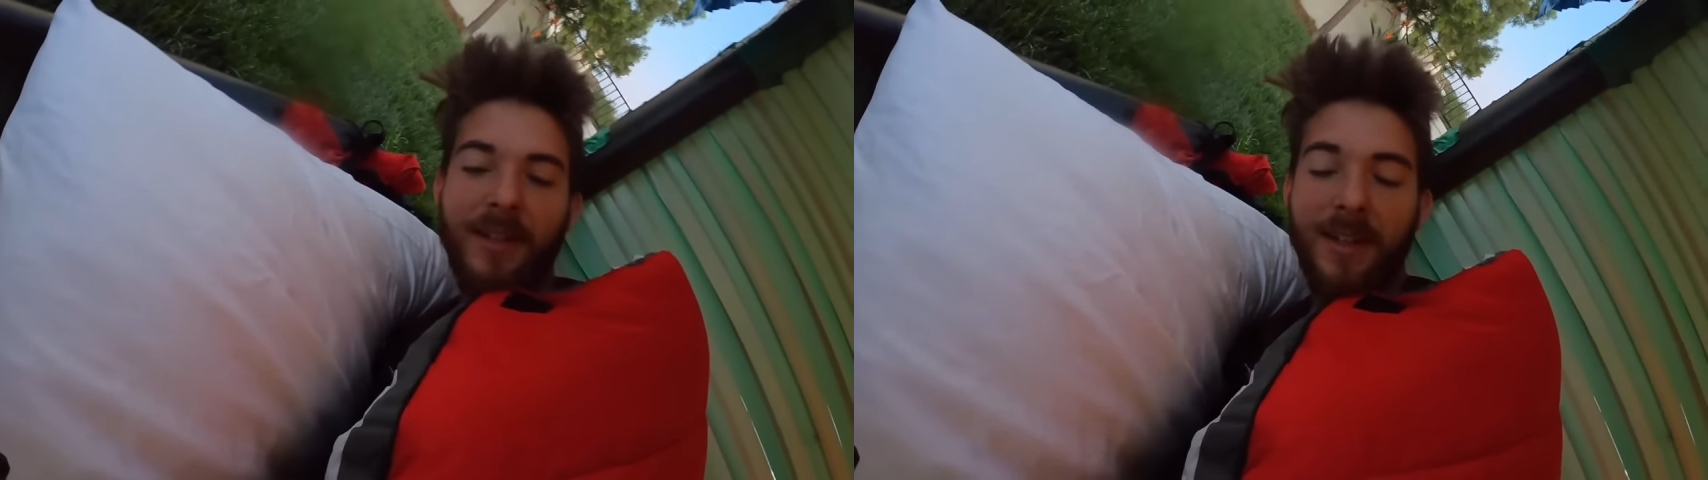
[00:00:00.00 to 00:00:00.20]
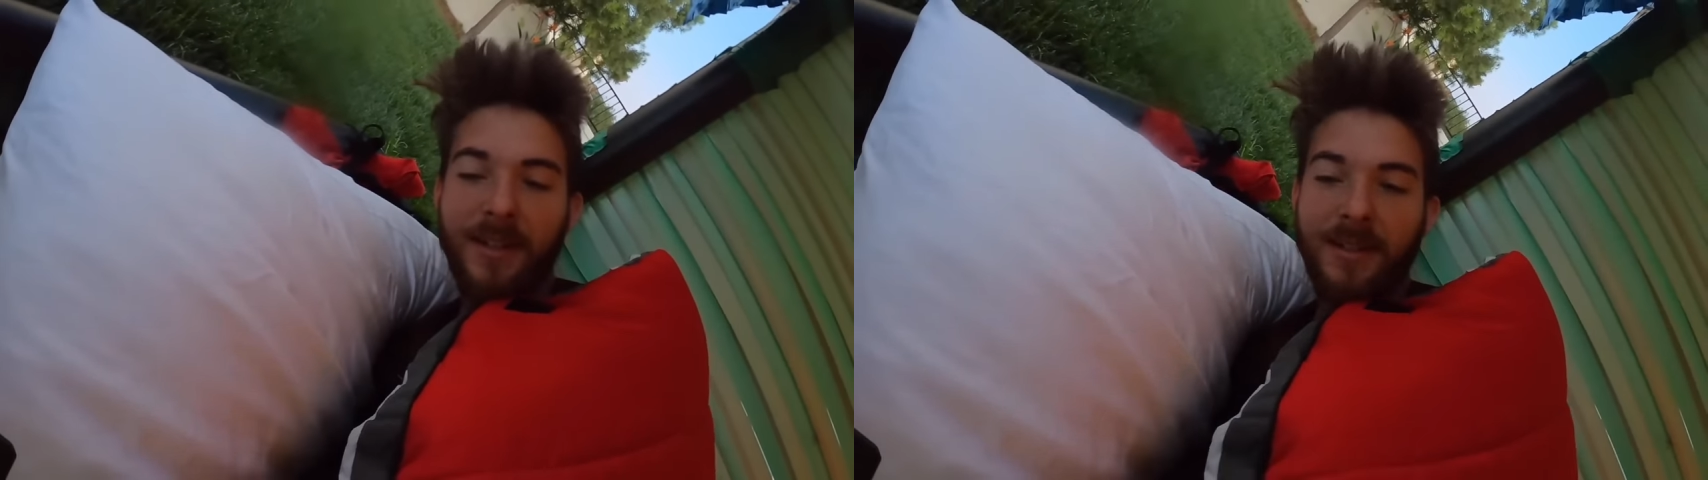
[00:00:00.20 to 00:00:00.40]

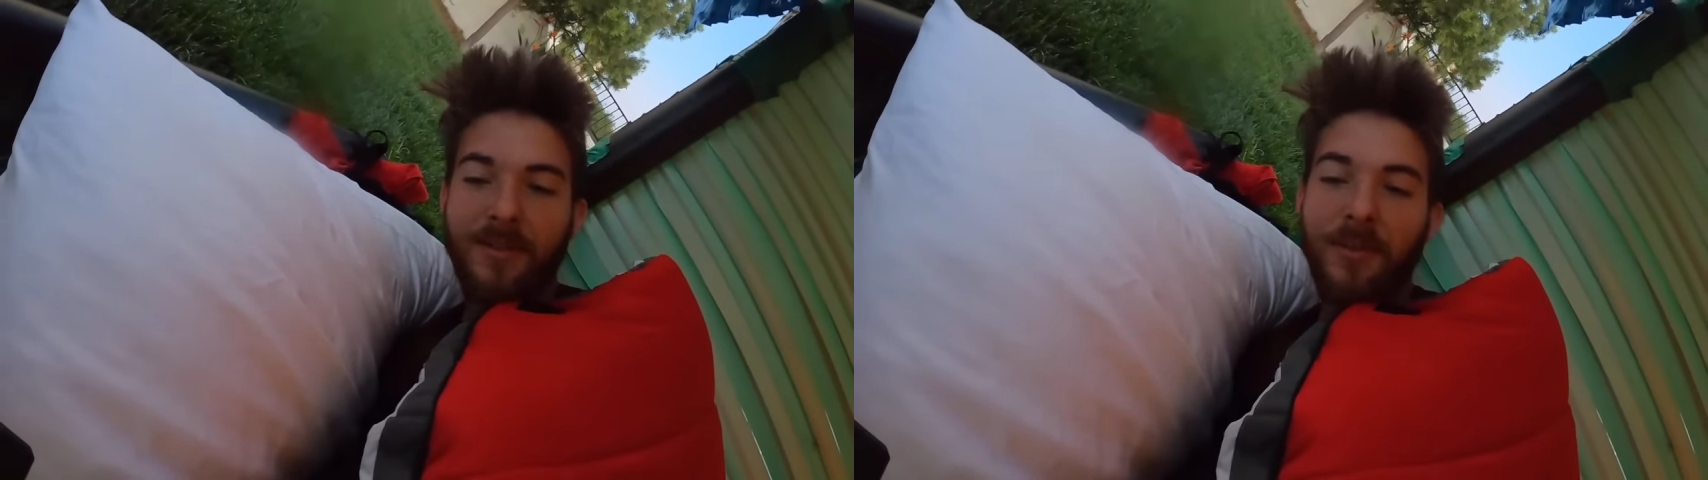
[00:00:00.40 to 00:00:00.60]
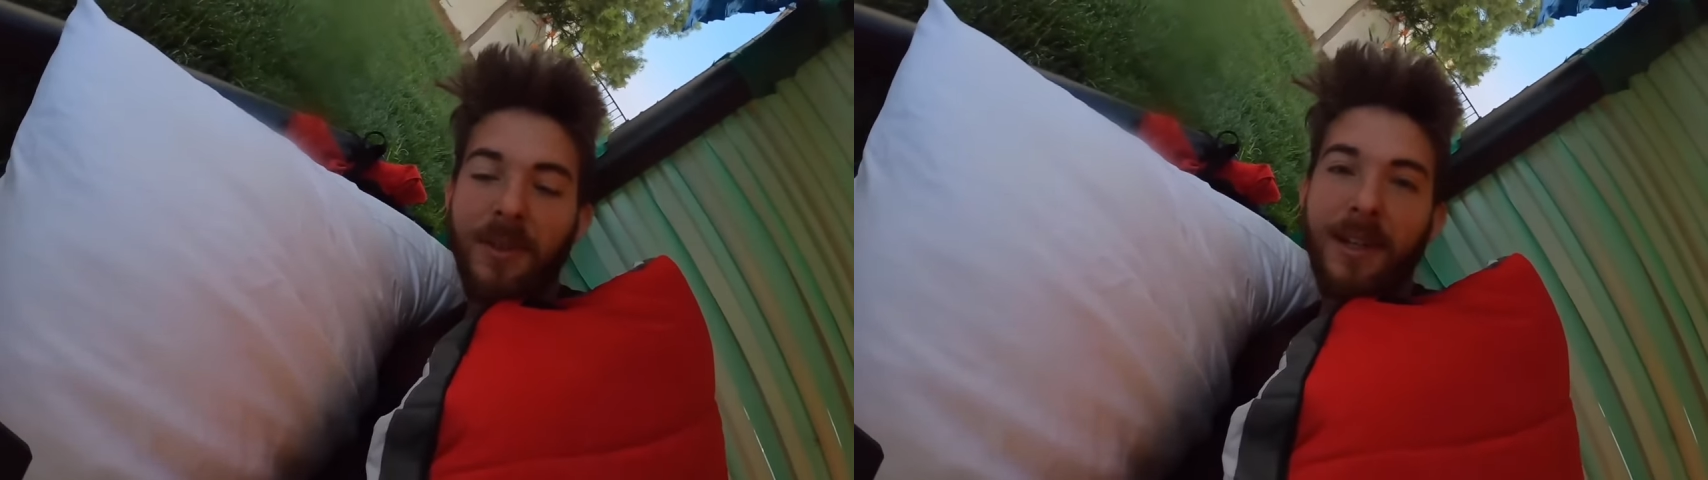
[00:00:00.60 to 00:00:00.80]
video
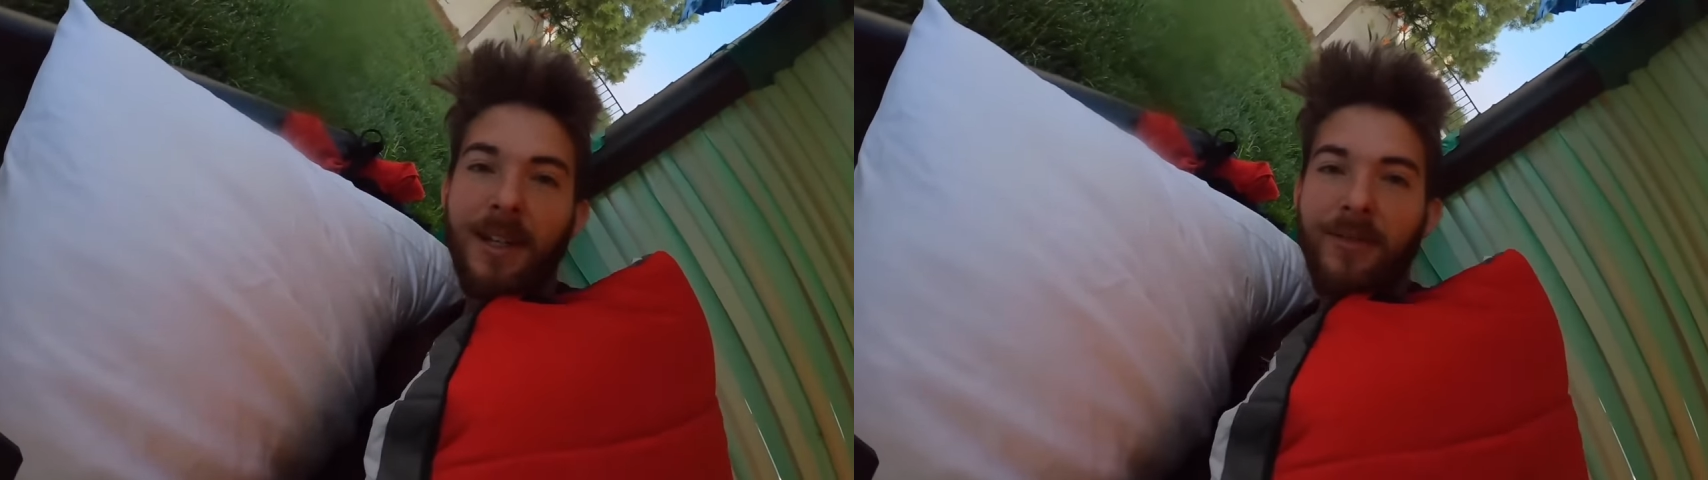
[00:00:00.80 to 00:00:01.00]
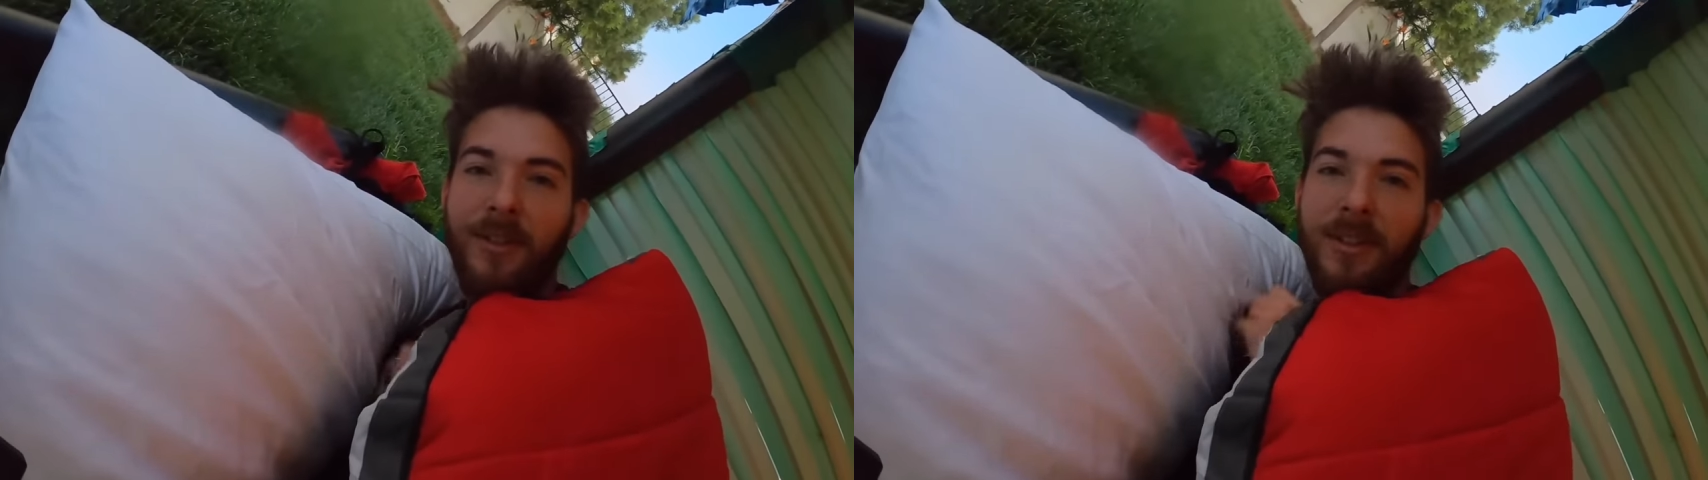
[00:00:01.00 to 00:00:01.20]
because normally I
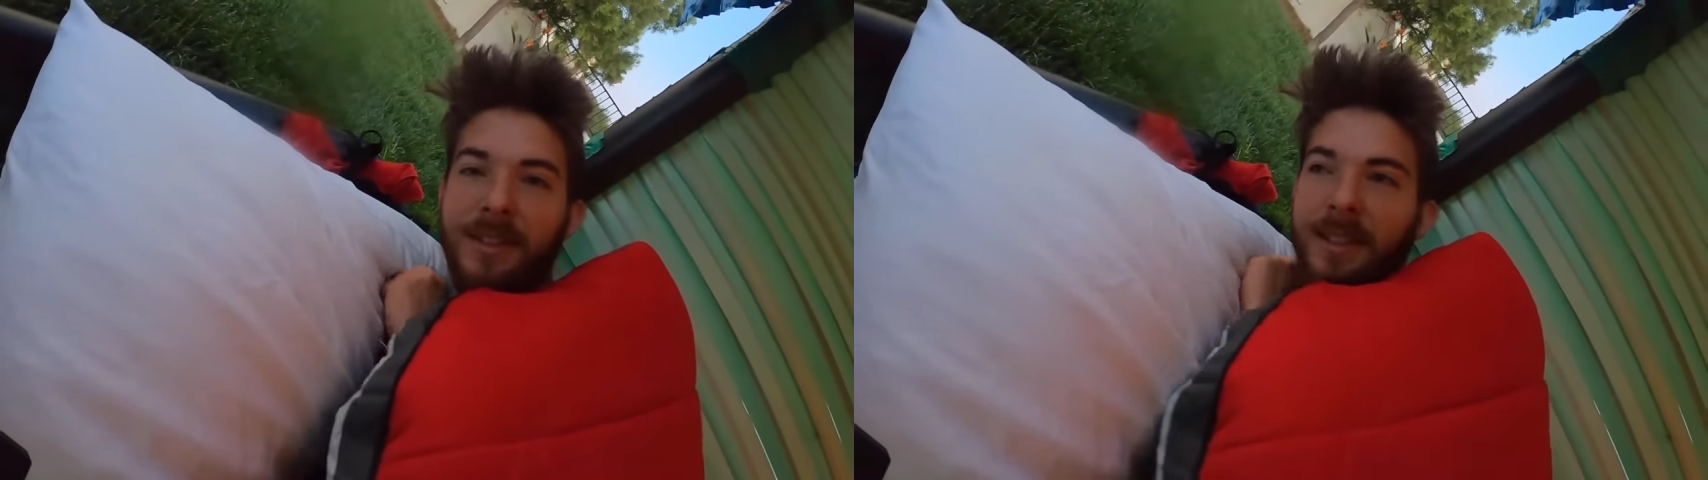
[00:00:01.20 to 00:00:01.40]
can't fall